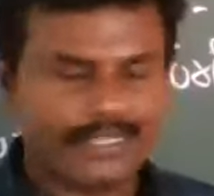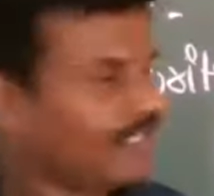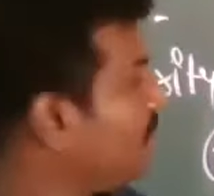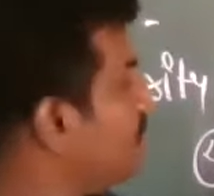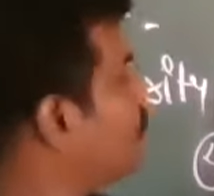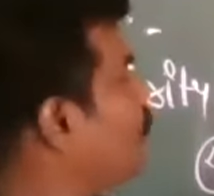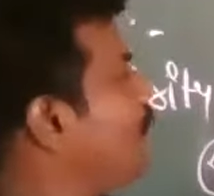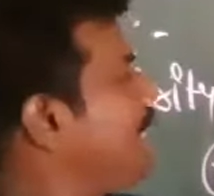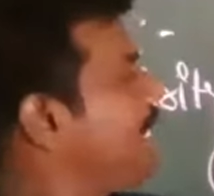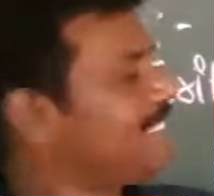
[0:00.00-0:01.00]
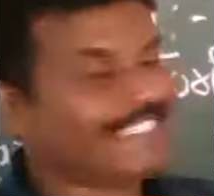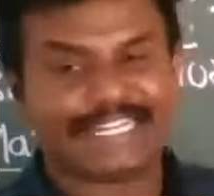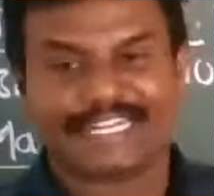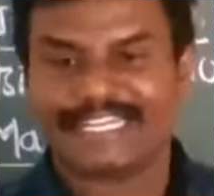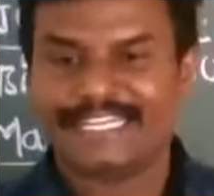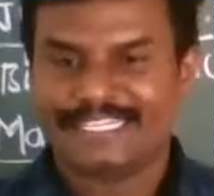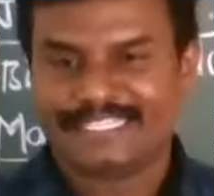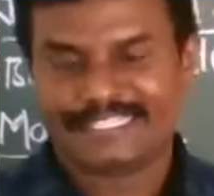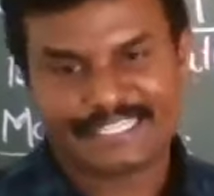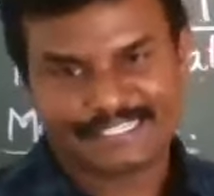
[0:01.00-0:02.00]
That is called aging and
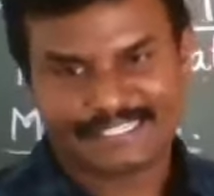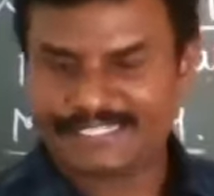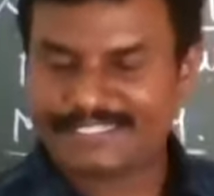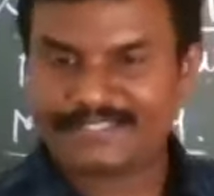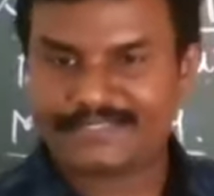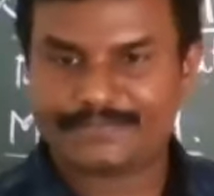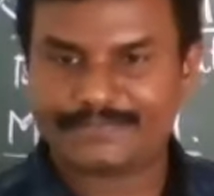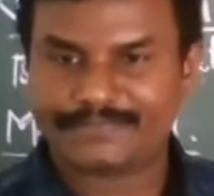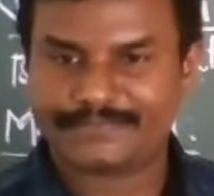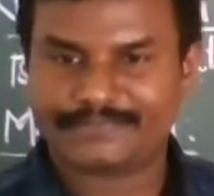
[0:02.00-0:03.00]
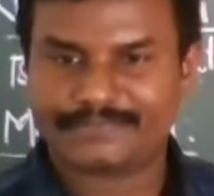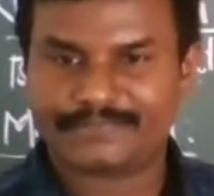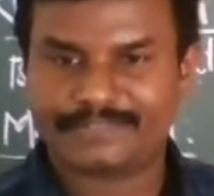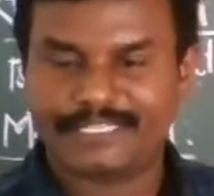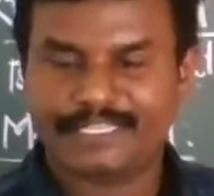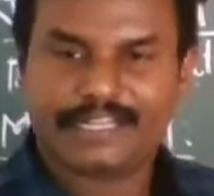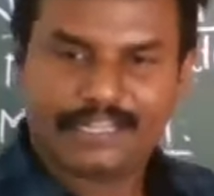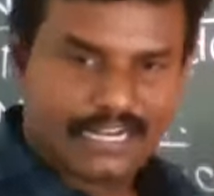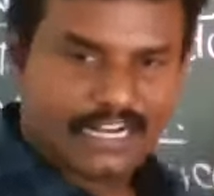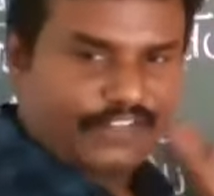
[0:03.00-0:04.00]
senescence.
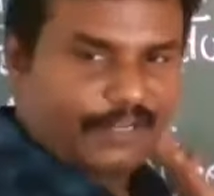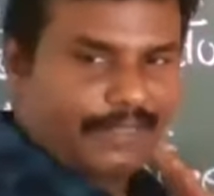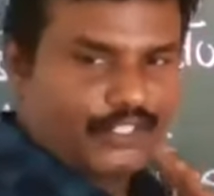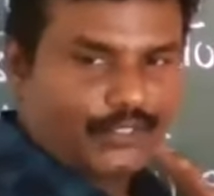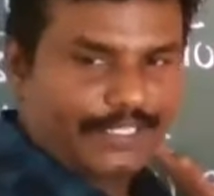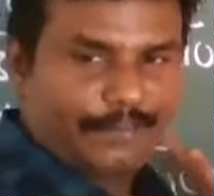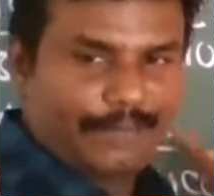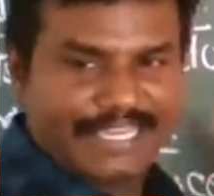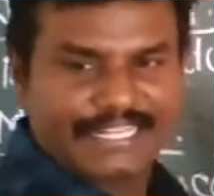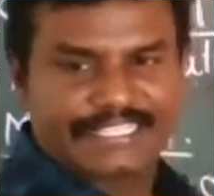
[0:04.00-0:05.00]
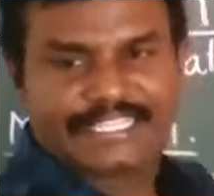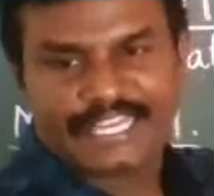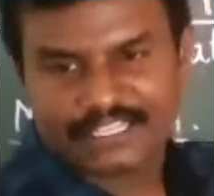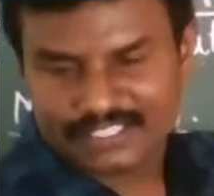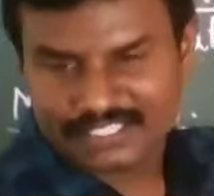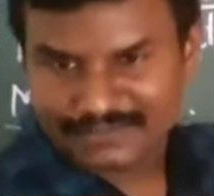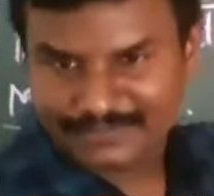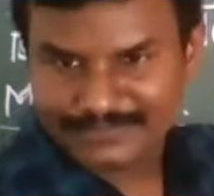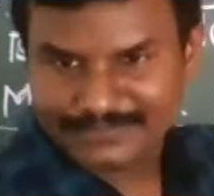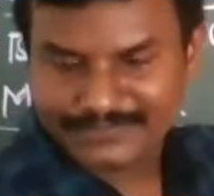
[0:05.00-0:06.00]
After maturity begins
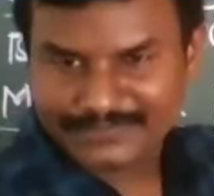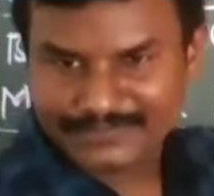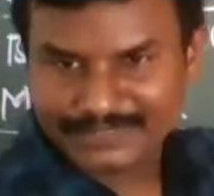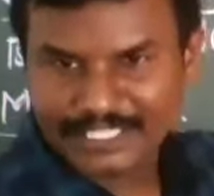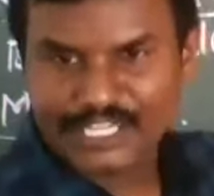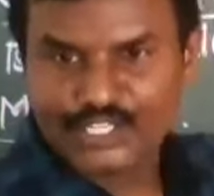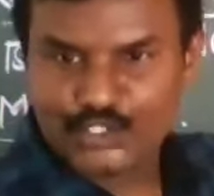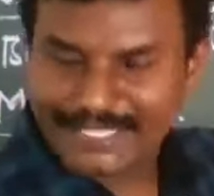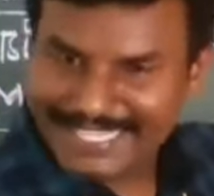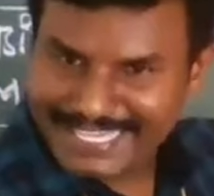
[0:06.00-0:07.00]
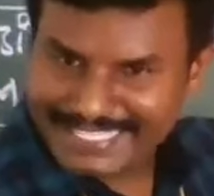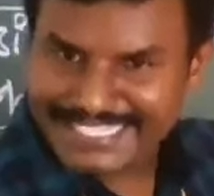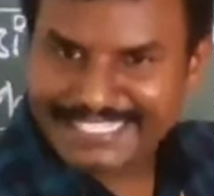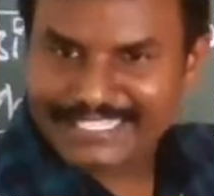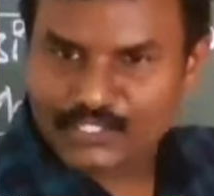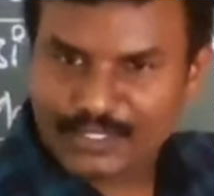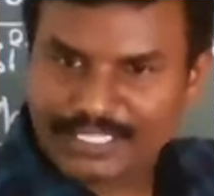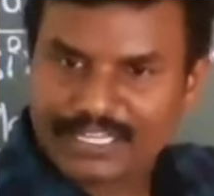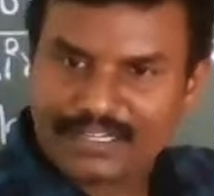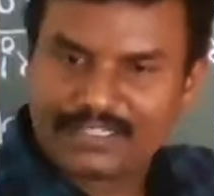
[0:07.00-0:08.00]
aging. During
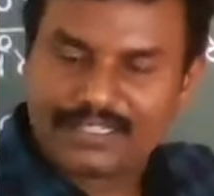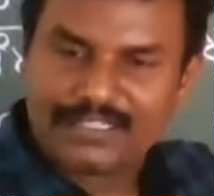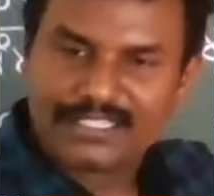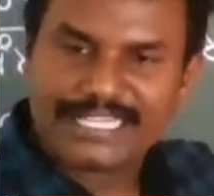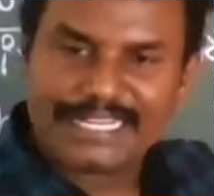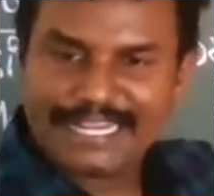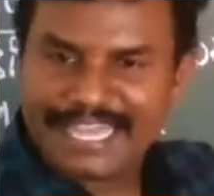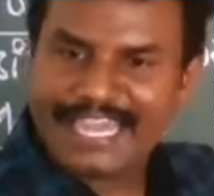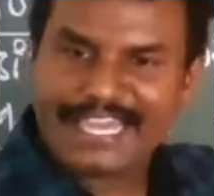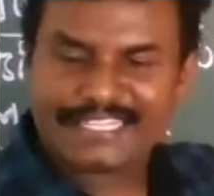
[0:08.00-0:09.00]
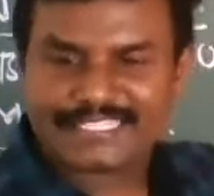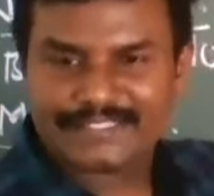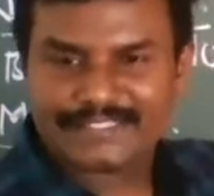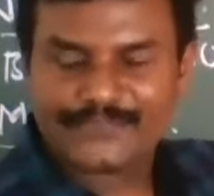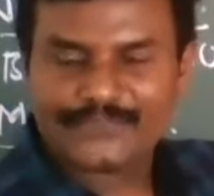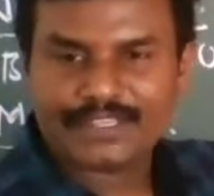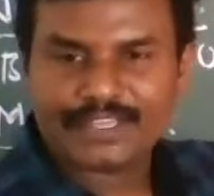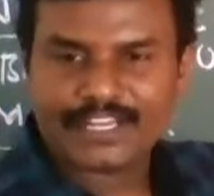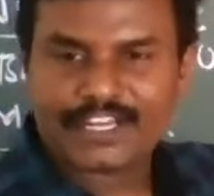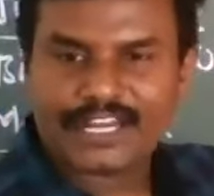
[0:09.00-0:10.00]
certain age,
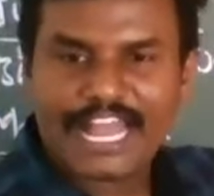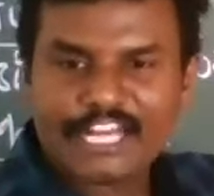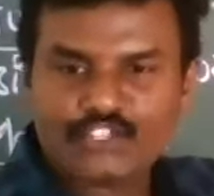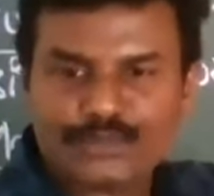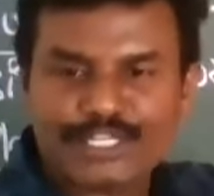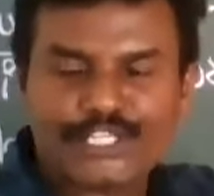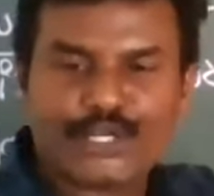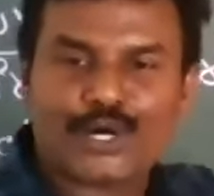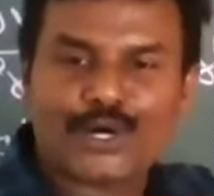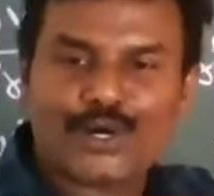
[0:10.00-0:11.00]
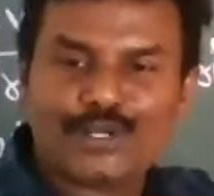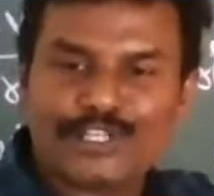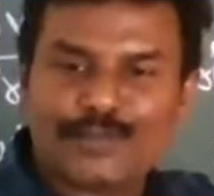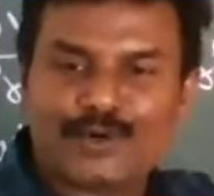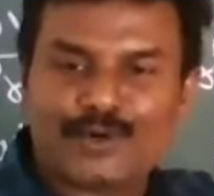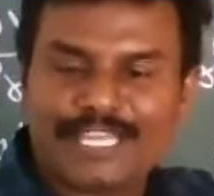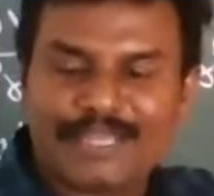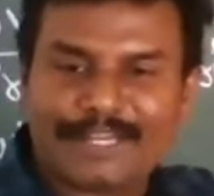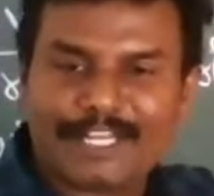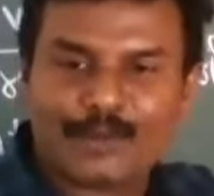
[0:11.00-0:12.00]
gradually all the
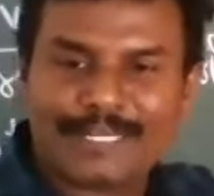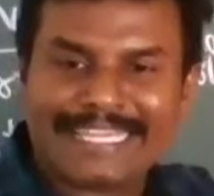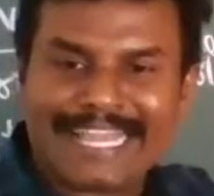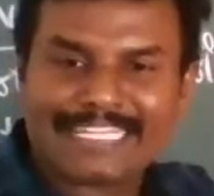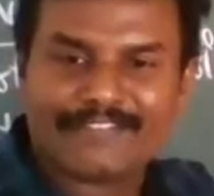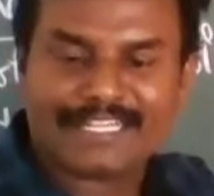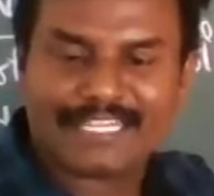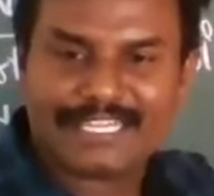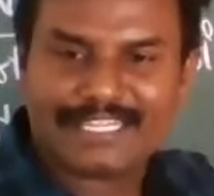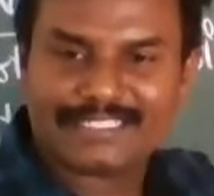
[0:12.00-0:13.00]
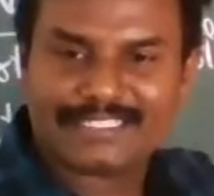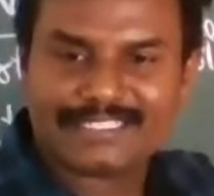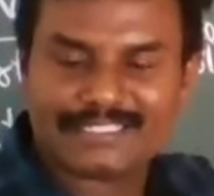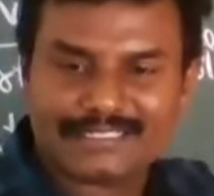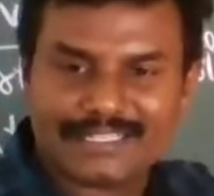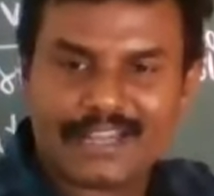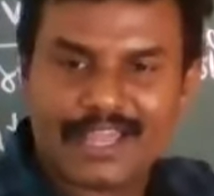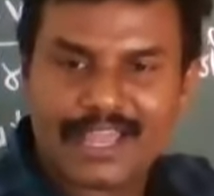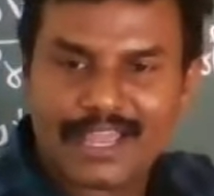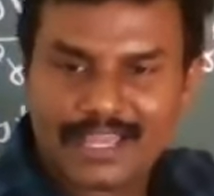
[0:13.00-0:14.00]
body metabolic activities
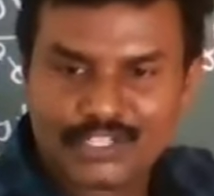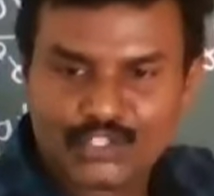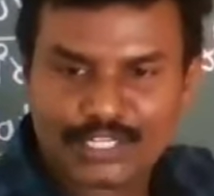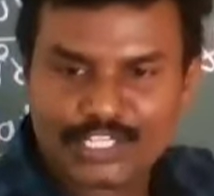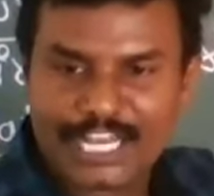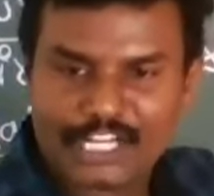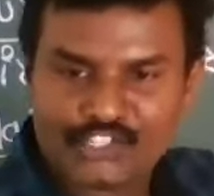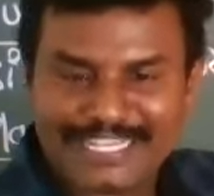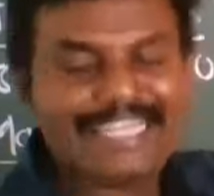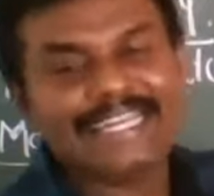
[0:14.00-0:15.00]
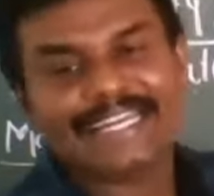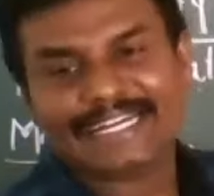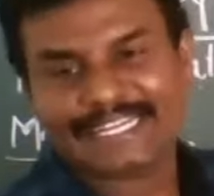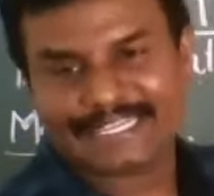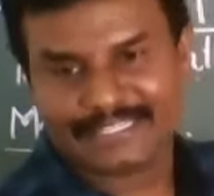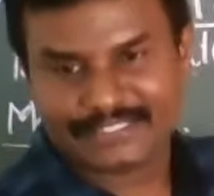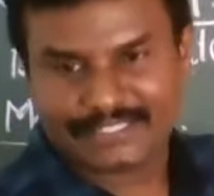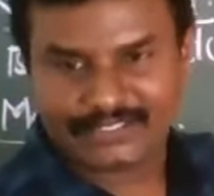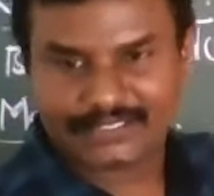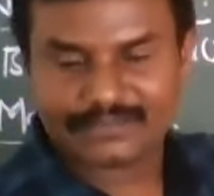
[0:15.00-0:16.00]
gradually decreases.